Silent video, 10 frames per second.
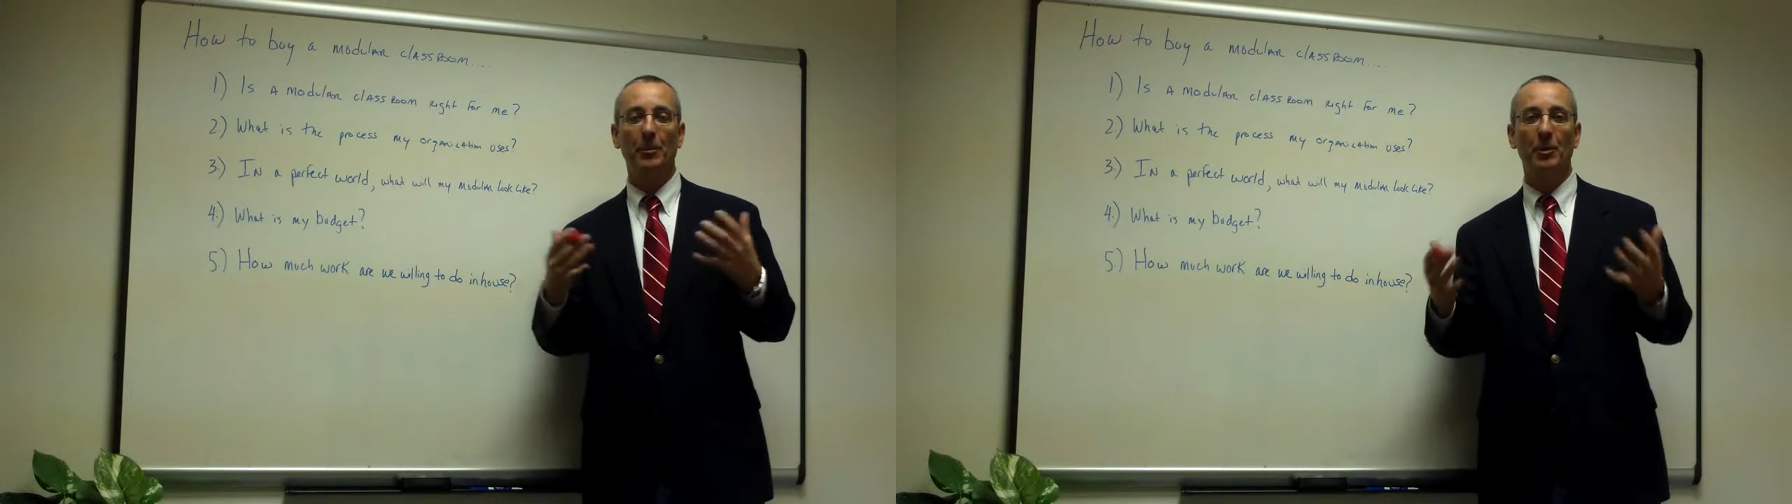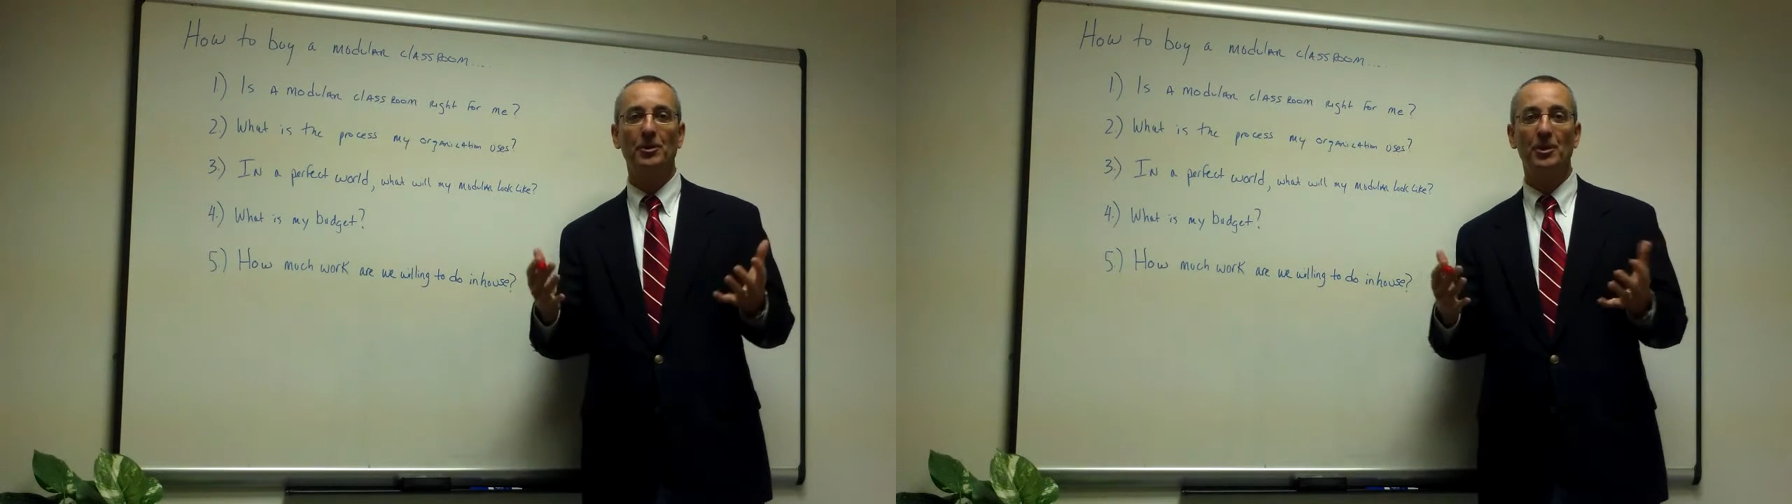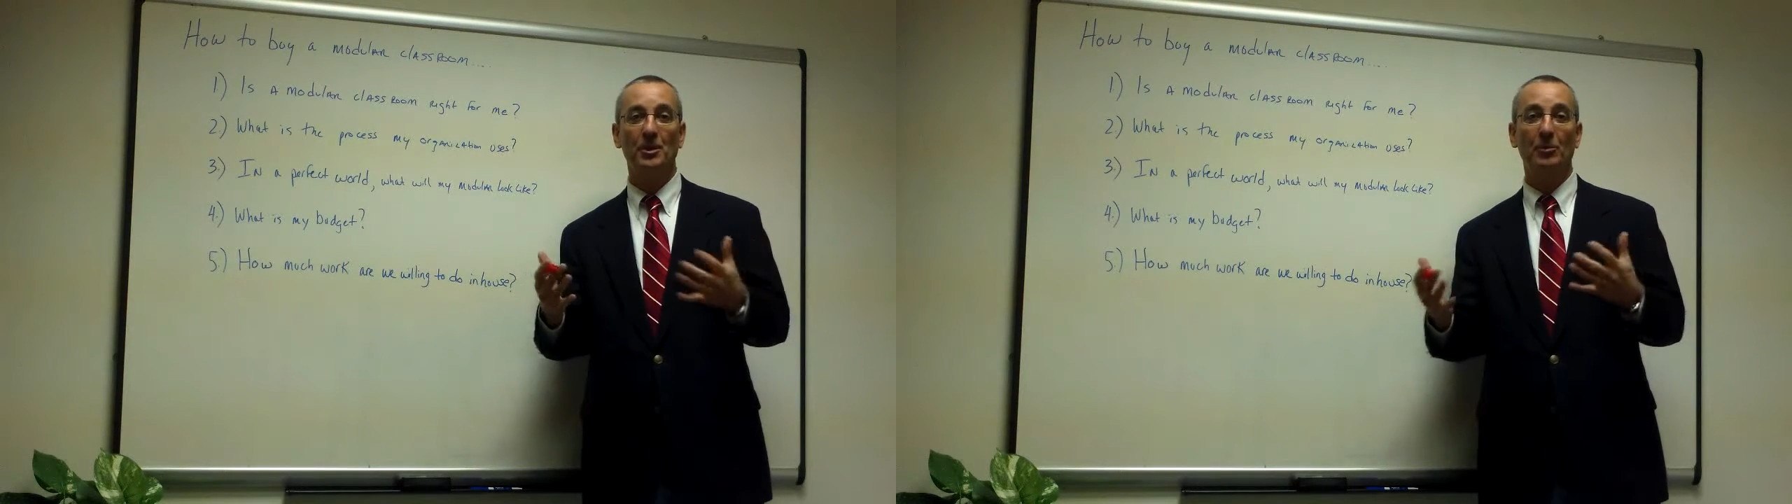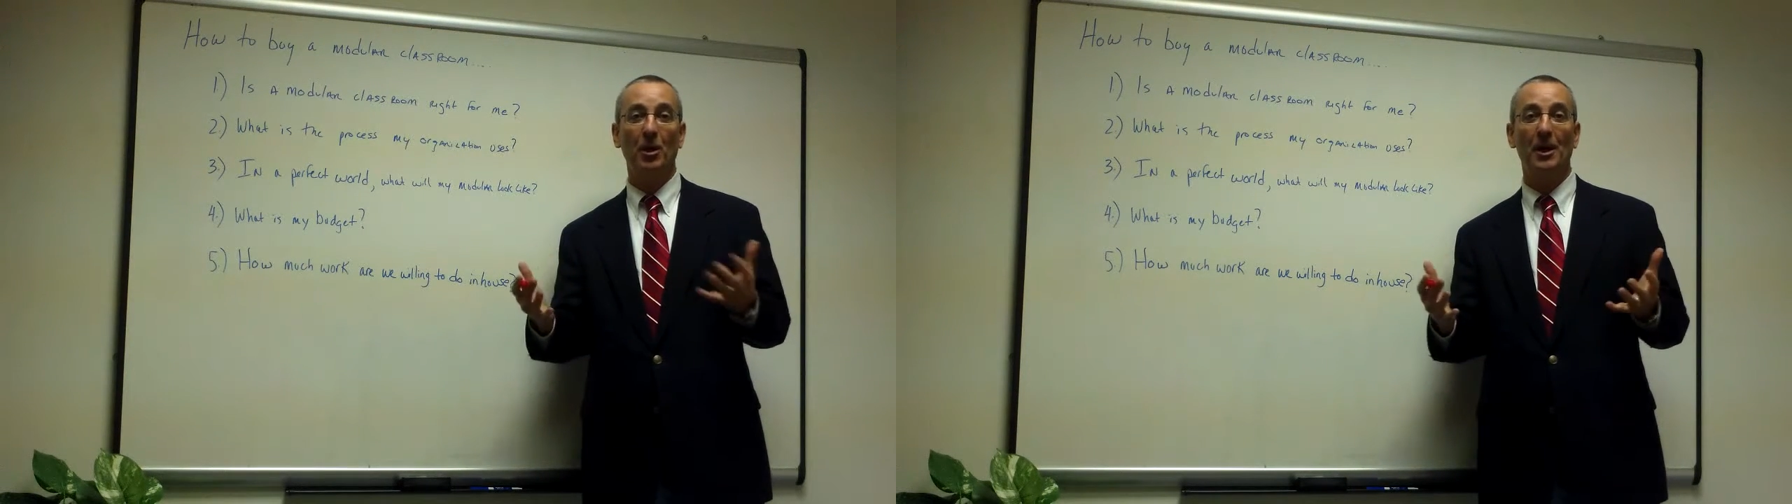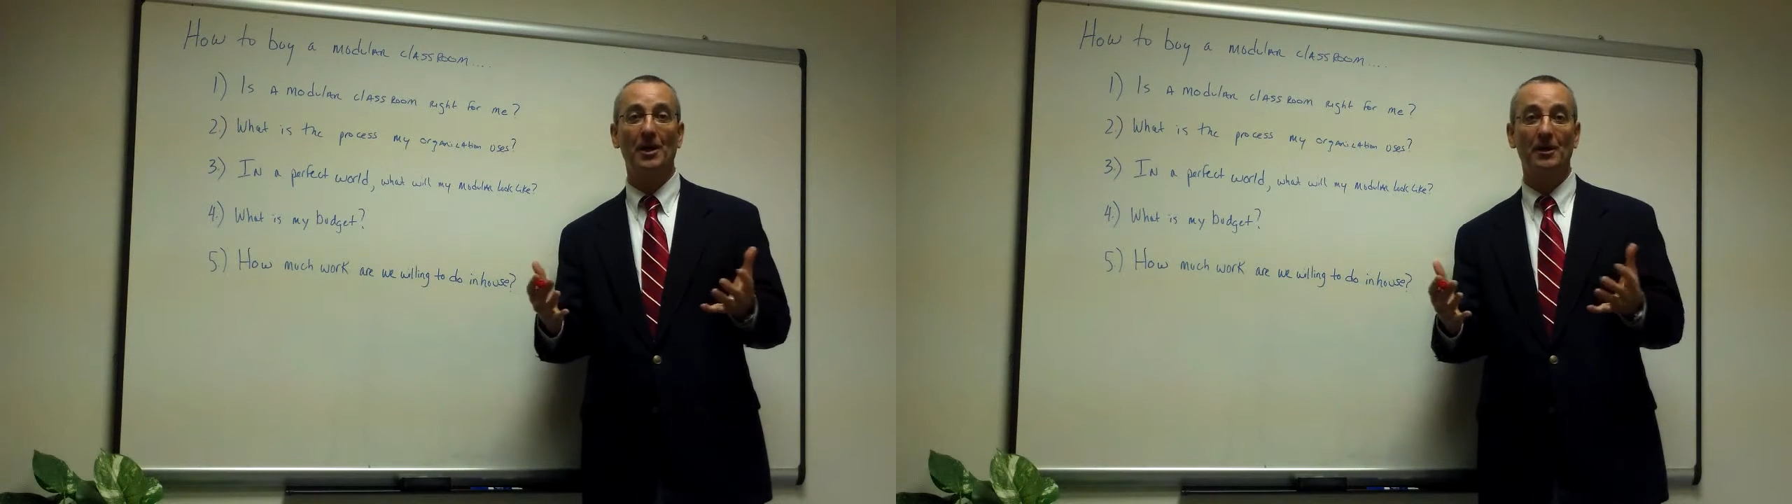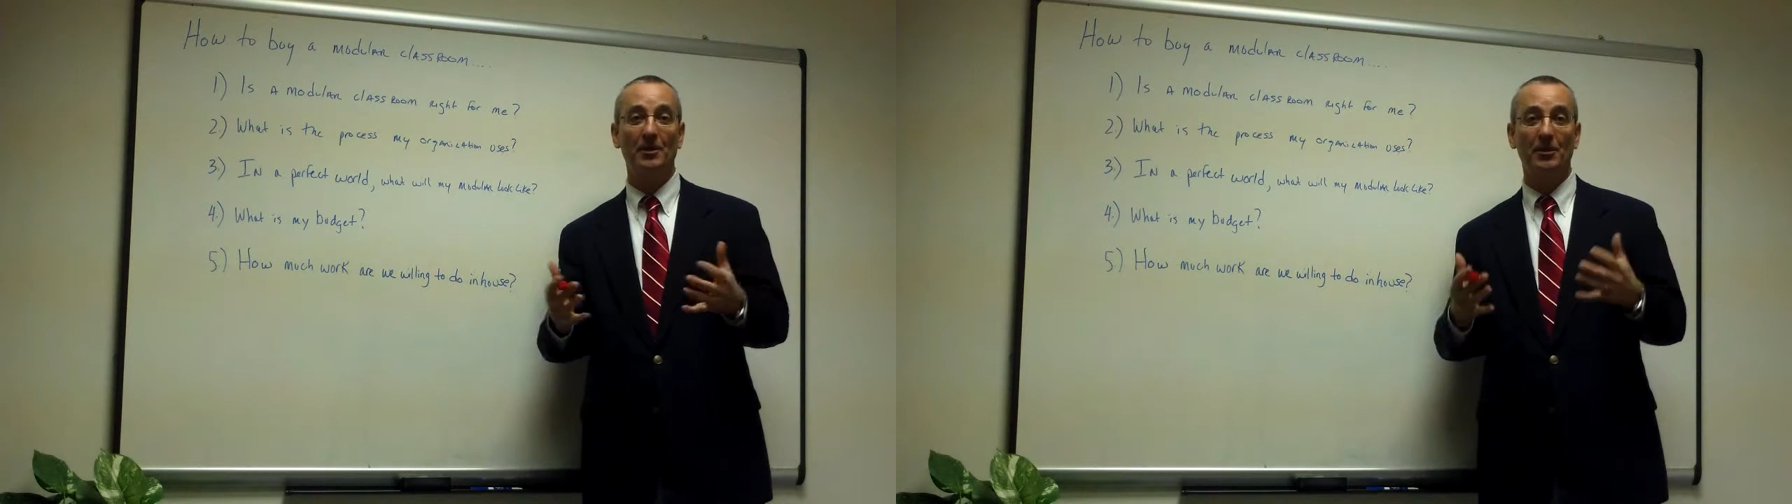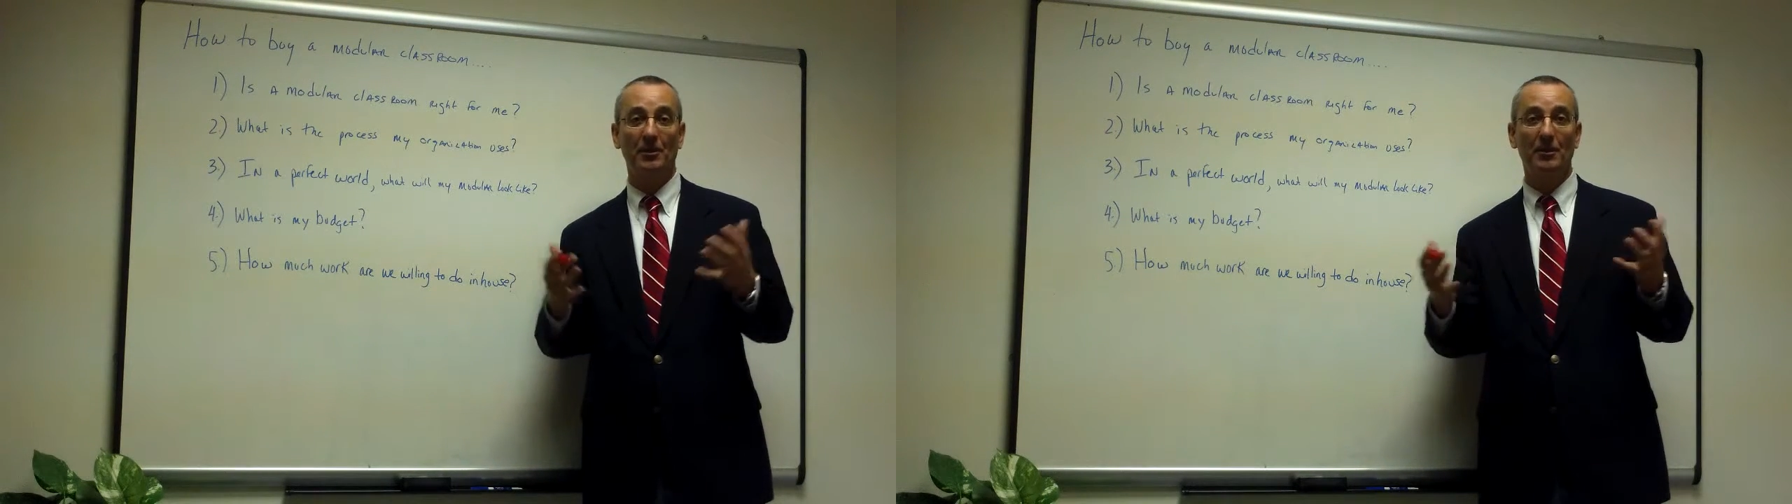purchase a product